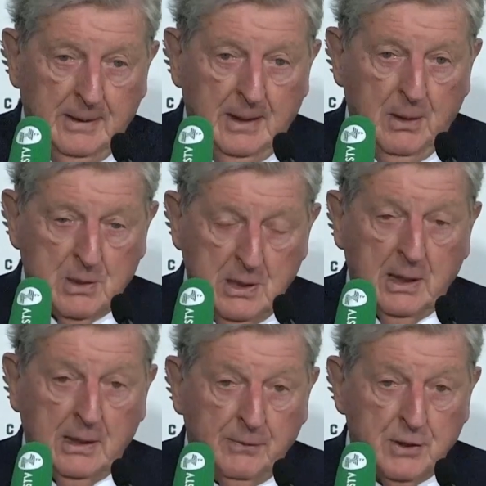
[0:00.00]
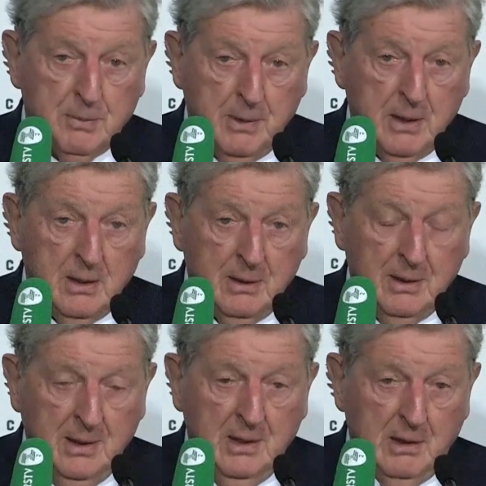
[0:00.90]
I was lucky enough to spend
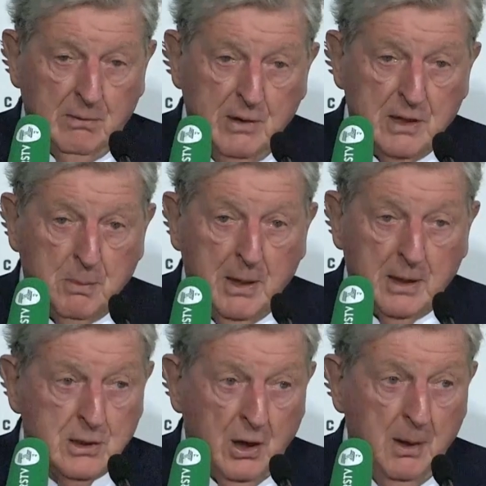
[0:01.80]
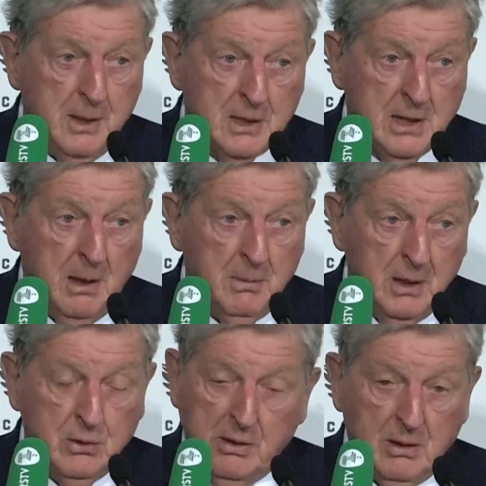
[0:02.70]
a reasonable amount of time in his
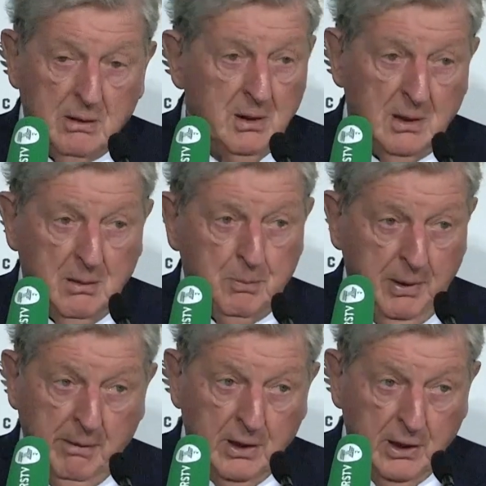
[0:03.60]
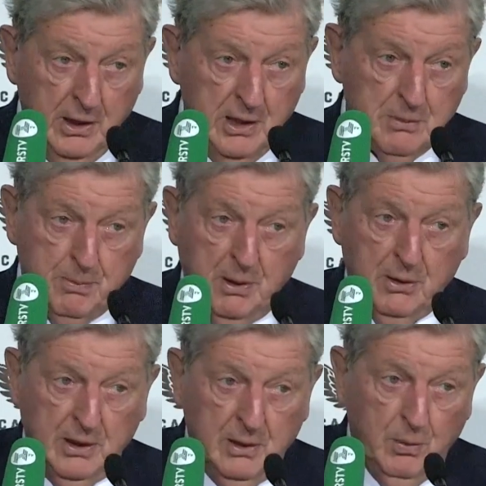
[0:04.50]
company during a period of years,
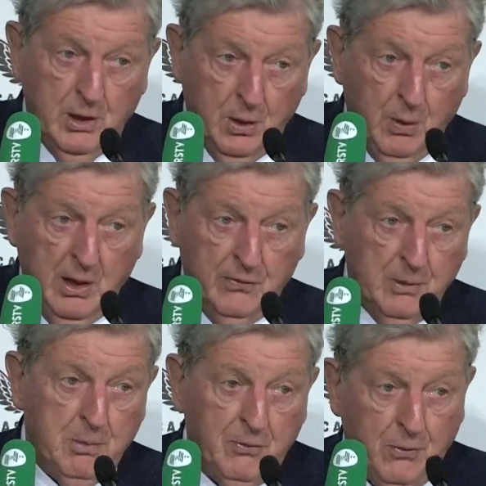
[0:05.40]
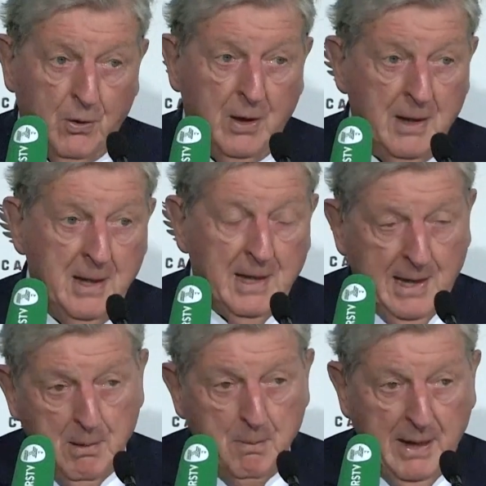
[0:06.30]
both with UEFA before
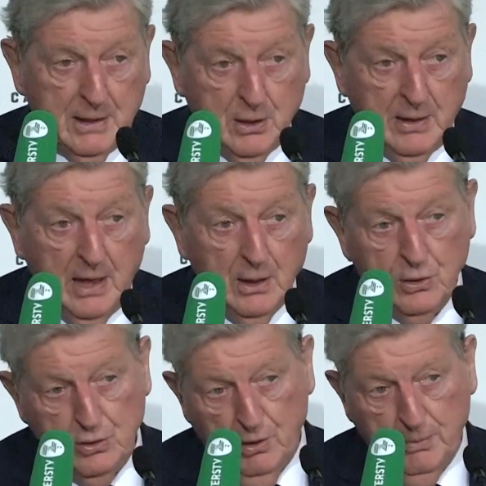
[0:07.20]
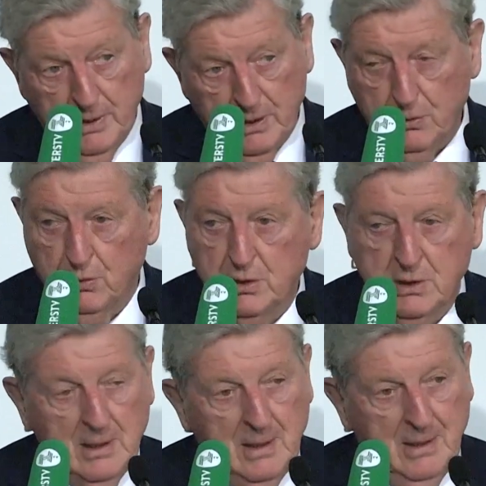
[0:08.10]
coming back to the England job, and then of
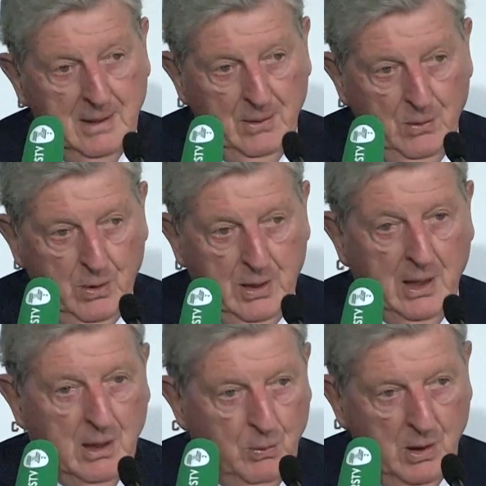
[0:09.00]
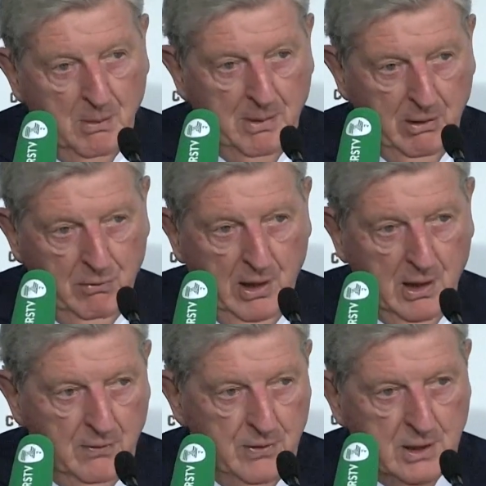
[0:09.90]
course with England when I made
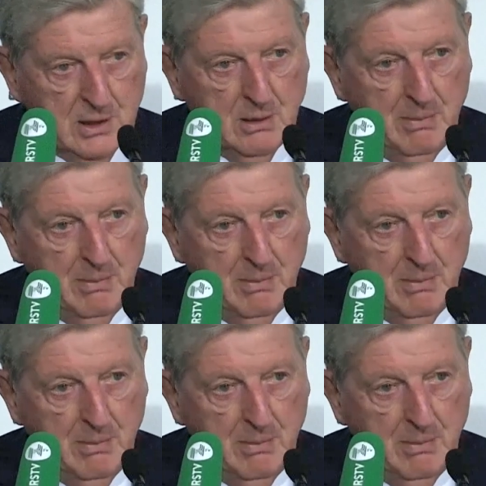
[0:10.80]
regular visits to